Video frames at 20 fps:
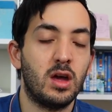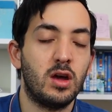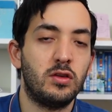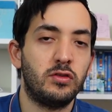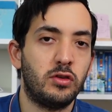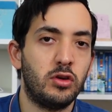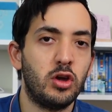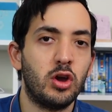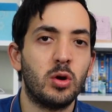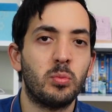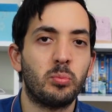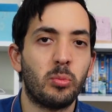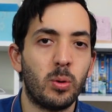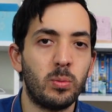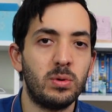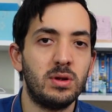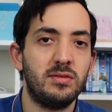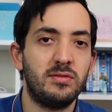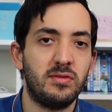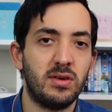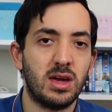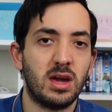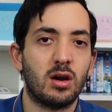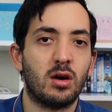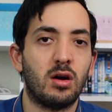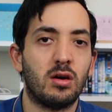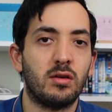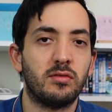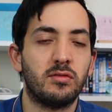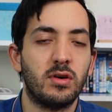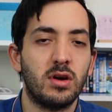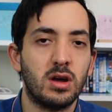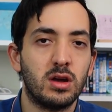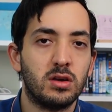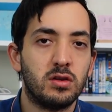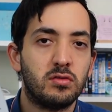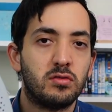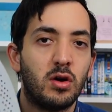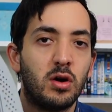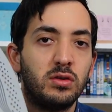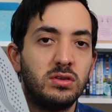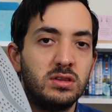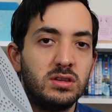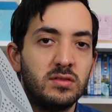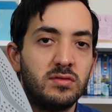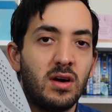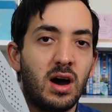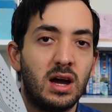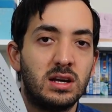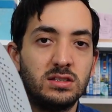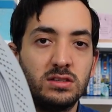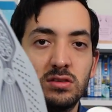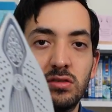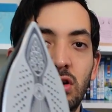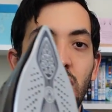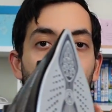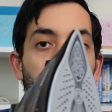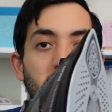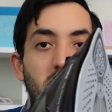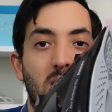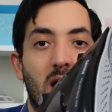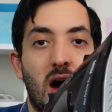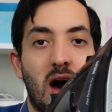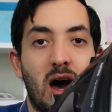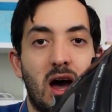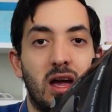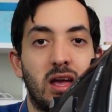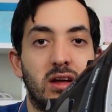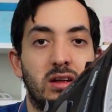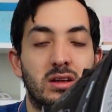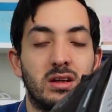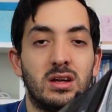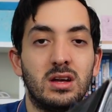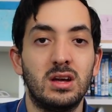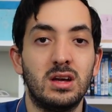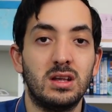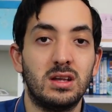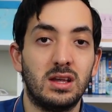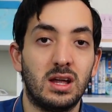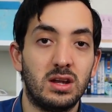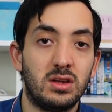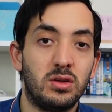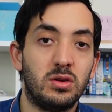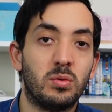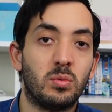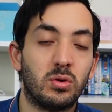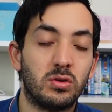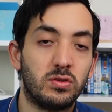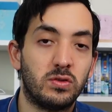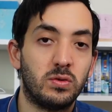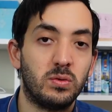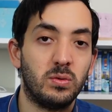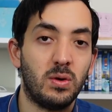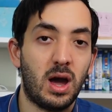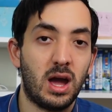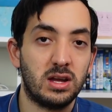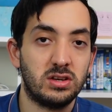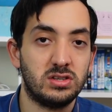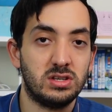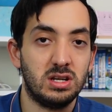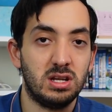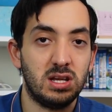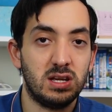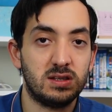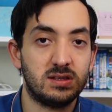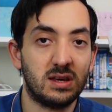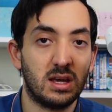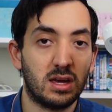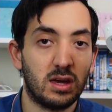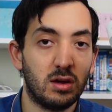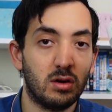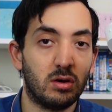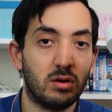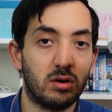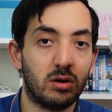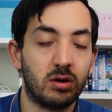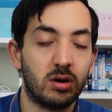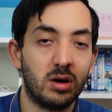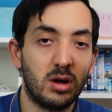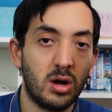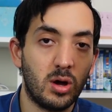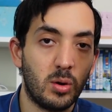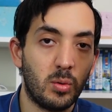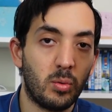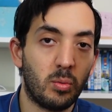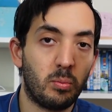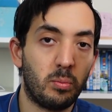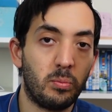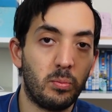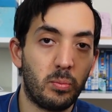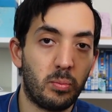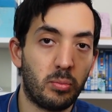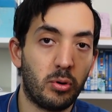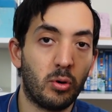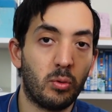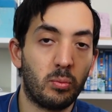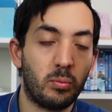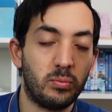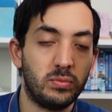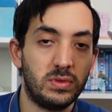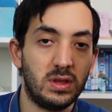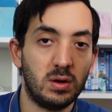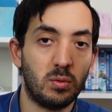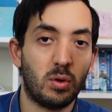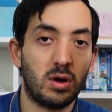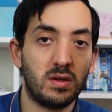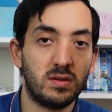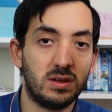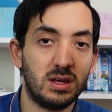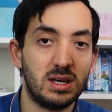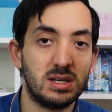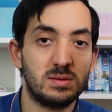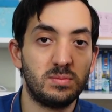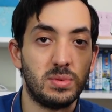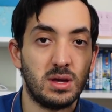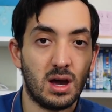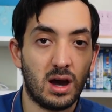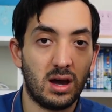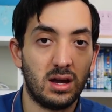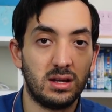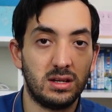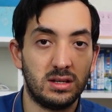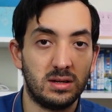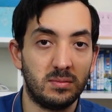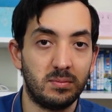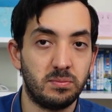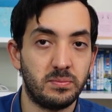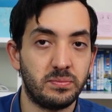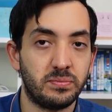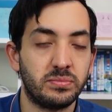So you can probably think of your own device, your own iron that you want to actually secure, put one of these behind them.